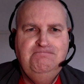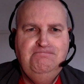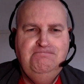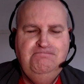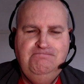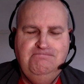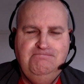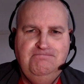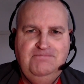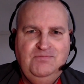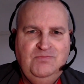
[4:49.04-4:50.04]

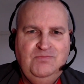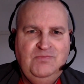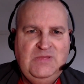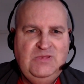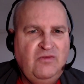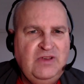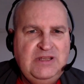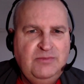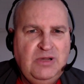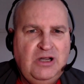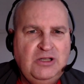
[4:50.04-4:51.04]
Not very
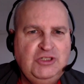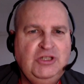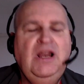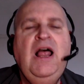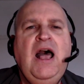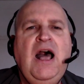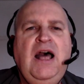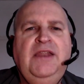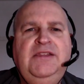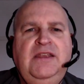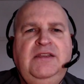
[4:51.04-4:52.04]
impartial.
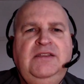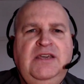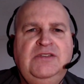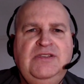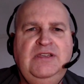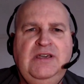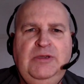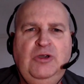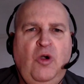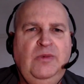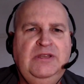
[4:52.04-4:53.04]
And then yesterday, coming
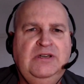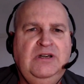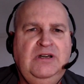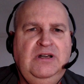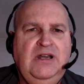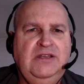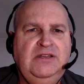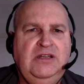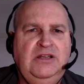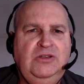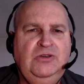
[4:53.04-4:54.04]
home in the car, had
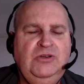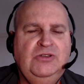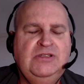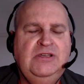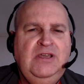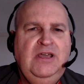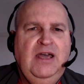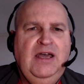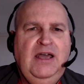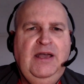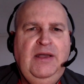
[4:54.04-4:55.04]
an alert
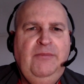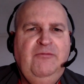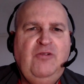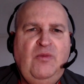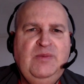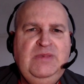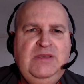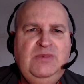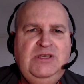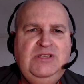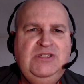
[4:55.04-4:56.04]
from the
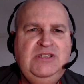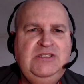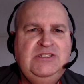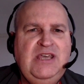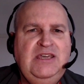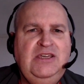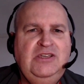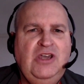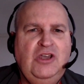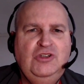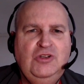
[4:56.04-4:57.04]
BBC saying,
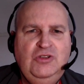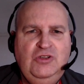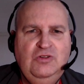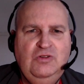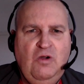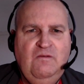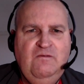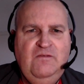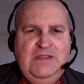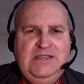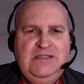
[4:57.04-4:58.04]
should you go
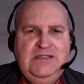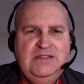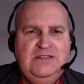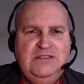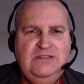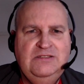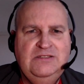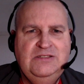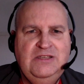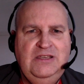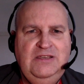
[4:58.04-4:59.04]
vegan to
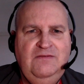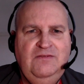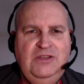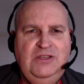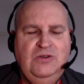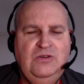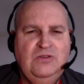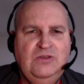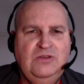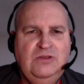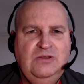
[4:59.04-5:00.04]
save the
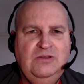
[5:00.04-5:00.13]
earth?